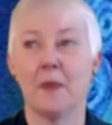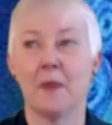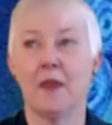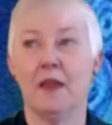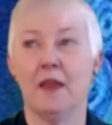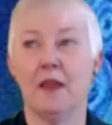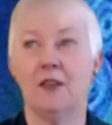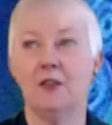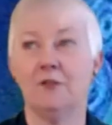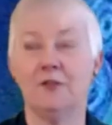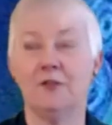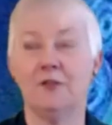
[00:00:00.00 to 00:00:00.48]

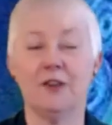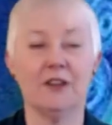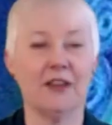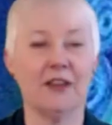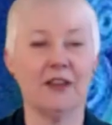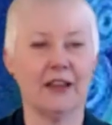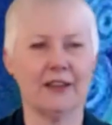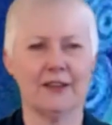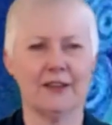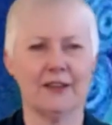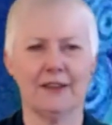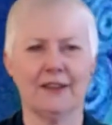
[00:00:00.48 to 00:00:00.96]
you feel
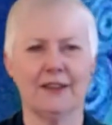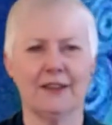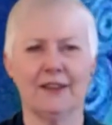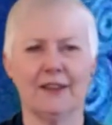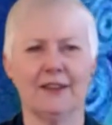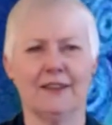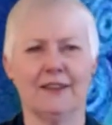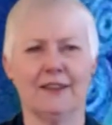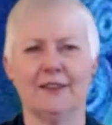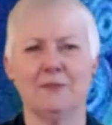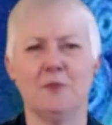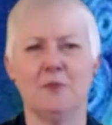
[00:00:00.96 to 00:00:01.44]

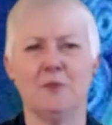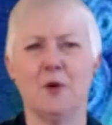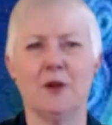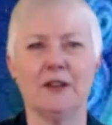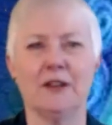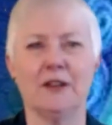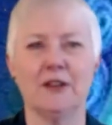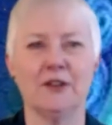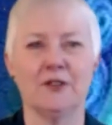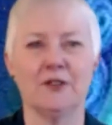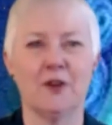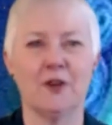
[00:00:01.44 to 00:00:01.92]
like
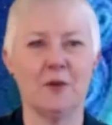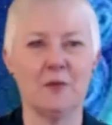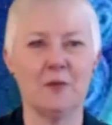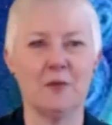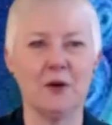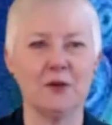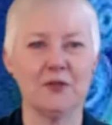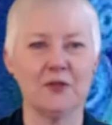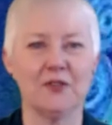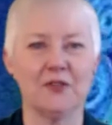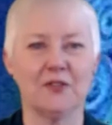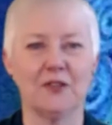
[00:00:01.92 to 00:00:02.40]
pointless
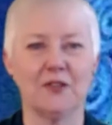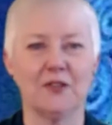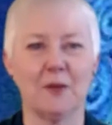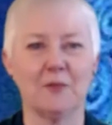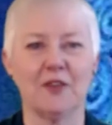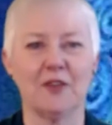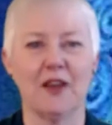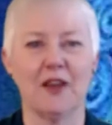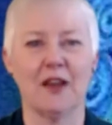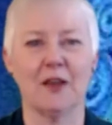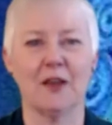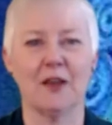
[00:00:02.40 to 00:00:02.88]
almost
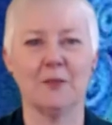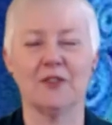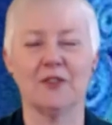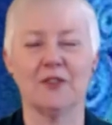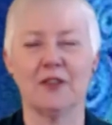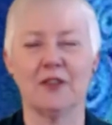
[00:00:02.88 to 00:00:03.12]
sometimes.